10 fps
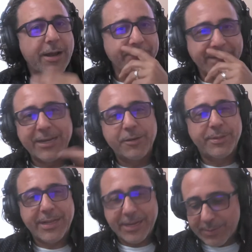I'm getting a little
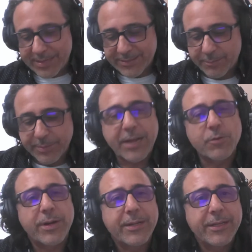bit ahead of myself, but I
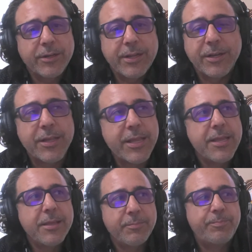don't want to.
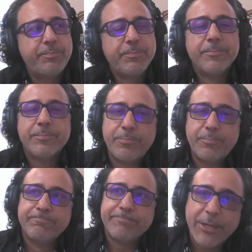
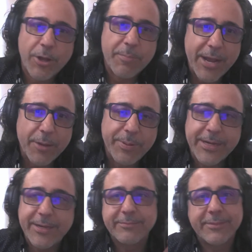In my
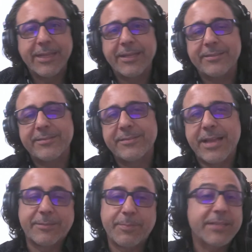opinion, it's
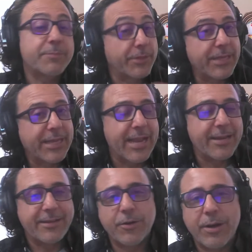not the best. But
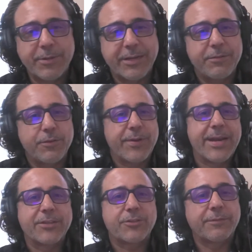again, I'm not giving you
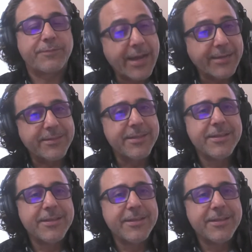financial advice.